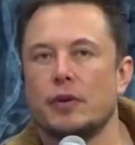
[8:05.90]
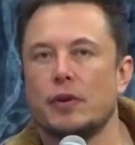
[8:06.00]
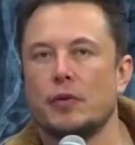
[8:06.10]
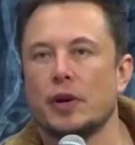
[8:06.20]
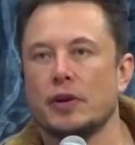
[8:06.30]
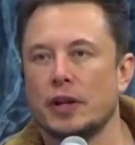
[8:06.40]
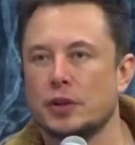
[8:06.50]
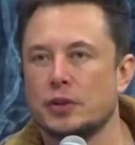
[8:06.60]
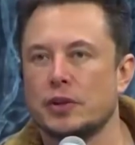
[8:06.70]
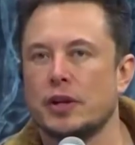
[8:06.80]
Before we
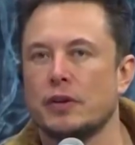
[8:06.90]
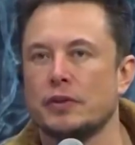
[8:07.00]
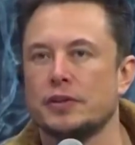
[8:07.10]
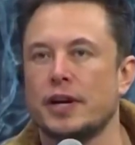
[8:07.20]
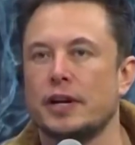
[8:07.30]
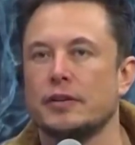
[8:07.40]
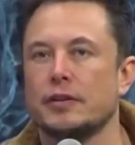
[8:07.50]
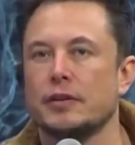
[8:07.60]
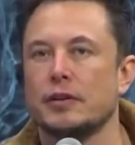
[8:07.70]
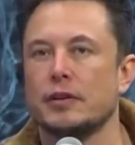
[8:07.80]
end things off, I wanted to
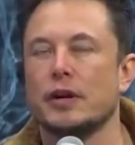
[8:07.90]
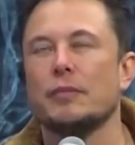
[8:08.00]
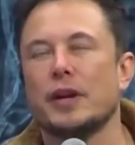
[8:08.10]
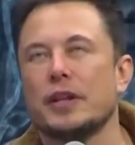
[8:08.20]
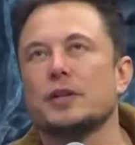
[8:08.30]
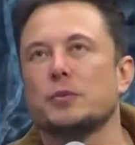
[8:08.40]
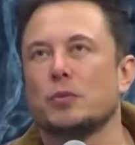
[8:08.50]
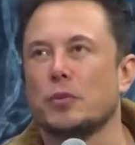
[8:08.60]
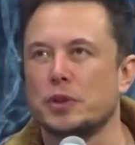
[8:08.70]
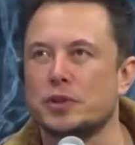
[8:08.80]
touch very
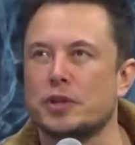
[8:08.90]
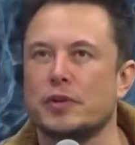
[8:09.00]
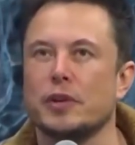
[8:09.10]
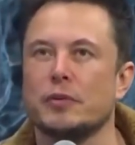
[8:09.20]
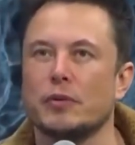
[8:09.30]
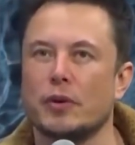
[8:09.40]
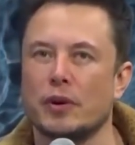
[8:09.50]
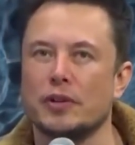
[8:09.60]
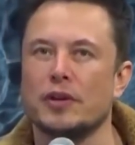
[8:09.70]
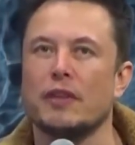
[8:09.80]
briefly on the
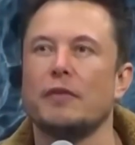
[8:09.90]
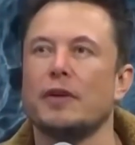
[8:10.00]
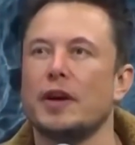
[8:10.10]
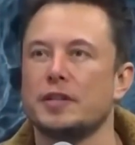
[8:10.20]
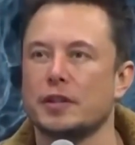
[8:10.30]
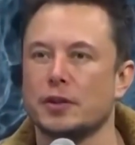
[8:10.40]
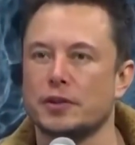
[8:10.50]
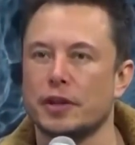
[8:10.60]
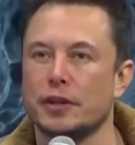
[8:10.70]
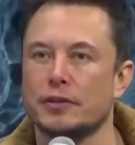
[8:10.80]
future of regulation
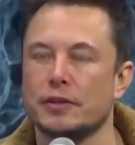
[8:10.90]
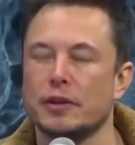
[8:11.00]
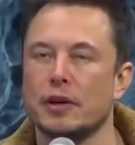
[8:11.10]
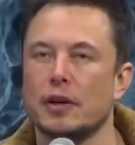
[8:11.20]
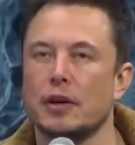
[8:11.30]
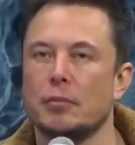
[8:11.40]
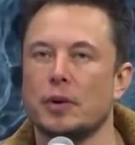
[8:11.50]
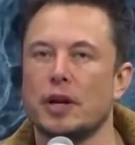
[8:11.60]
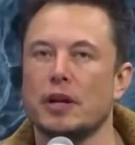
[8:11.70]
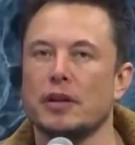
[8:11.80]
within AI, because it's
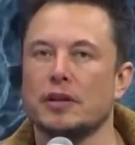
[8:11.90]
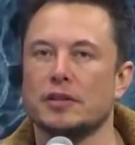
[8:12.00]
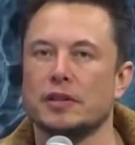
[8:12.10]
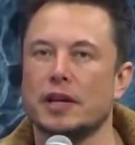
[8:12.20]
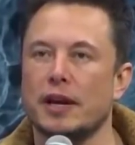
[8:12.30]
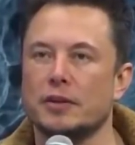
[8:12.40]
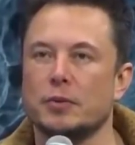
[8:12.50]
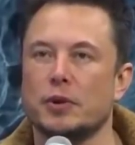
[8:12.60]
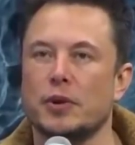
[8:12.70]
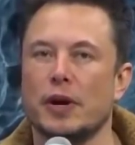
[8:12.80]
not something easy you can
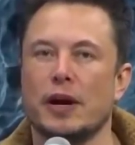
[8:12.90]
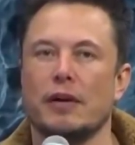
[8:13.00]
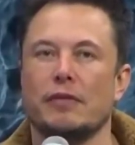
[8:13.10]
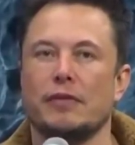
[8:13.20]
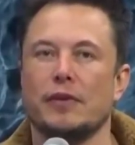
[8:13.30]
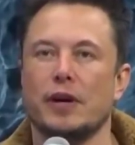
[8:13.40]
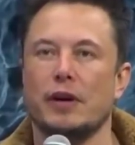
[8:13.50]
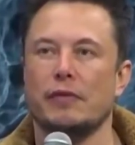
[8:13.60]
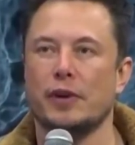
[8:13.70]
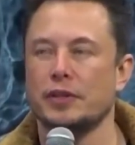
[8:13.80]
do or
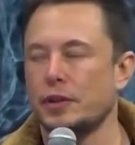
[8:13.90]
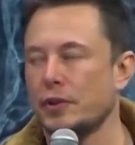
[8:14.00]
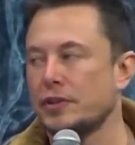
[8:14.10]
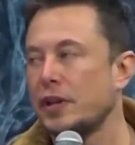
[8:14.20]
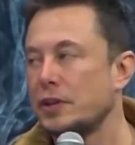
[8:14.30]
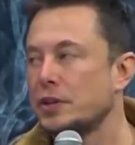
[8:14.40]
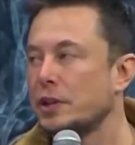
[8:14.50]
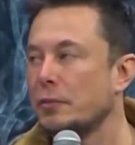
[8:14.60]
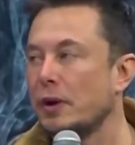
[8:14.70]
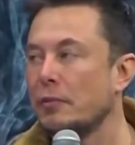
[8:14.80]
reinforce, because
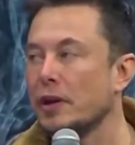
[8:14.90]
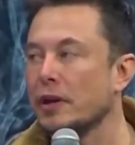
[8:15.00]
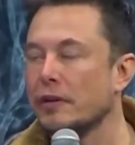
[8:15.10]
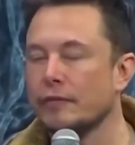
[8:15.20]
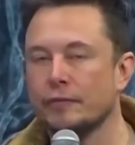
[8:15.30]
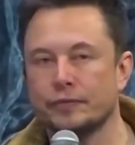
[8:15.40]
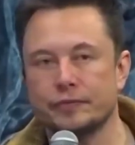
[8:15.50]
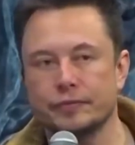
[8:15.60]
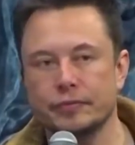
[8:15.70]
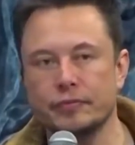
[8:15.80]
anyone could just fire
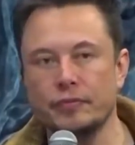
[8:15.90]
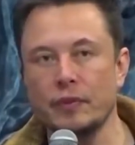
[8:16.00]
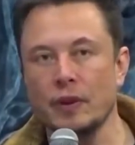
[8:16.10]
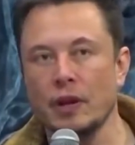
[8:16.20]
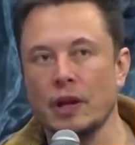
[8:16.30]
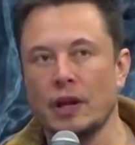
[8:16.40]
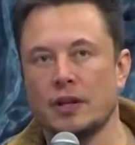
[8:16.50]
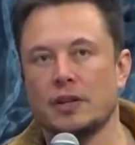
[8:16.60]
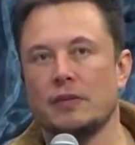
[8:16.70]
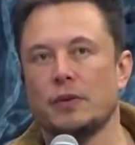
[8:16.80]
up their computer or
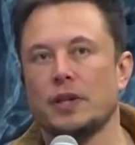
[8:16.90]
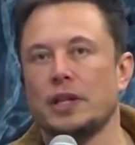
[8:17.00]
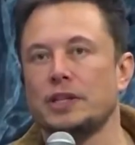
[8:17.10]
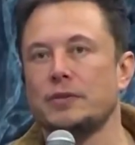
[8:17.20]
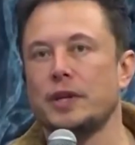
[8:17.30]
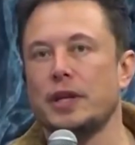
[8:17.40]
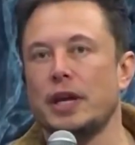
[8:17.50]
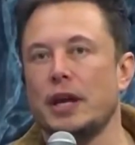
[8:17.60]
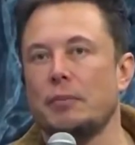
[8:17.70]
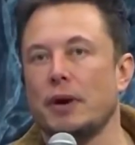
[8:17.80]
work in secrecy without
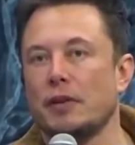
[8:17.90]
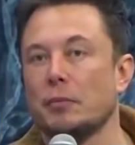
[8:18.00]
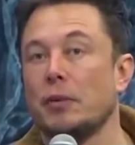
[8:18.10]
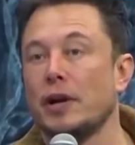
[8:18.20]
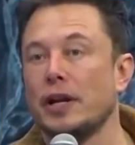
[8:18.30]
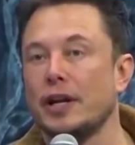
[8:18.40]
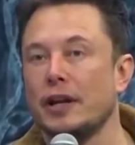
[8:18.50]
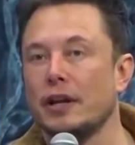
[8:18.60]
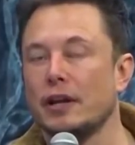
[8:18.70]
anyone finding out.